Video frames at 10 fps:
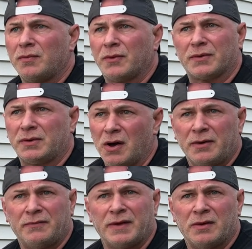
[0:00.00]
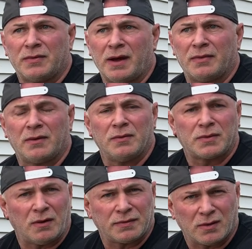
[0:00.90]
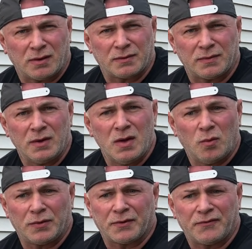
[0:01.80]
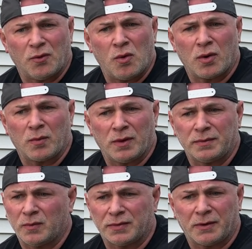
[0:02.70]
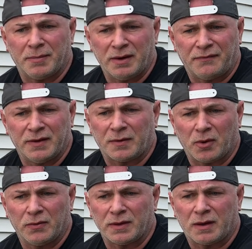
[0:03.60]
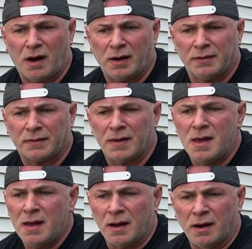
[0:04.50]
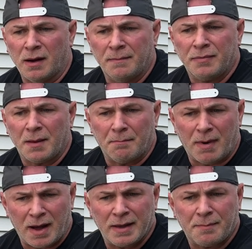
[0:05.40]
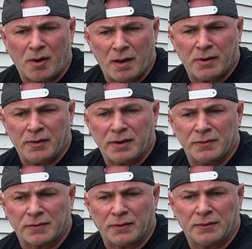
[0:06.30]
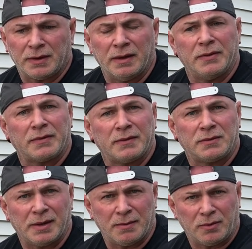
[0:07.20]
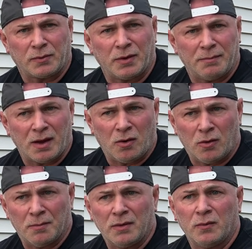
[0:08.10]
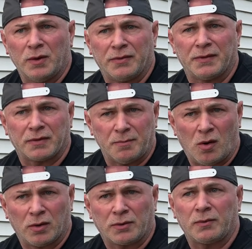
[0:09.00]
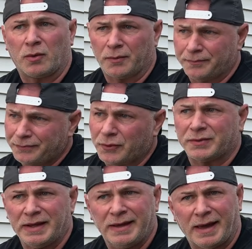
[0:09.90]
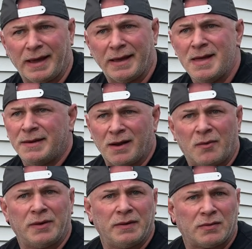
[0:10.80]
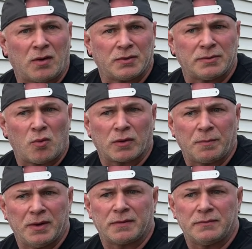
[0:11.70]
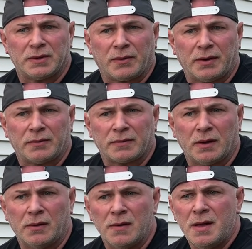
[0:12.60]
there's a ton of videos out there on soft starts what they're for, what, what their benefits, pros and cons. Um, my primary concern is to be able to run my home with a smaller or 13K, not one of these larger, more expensive generators. So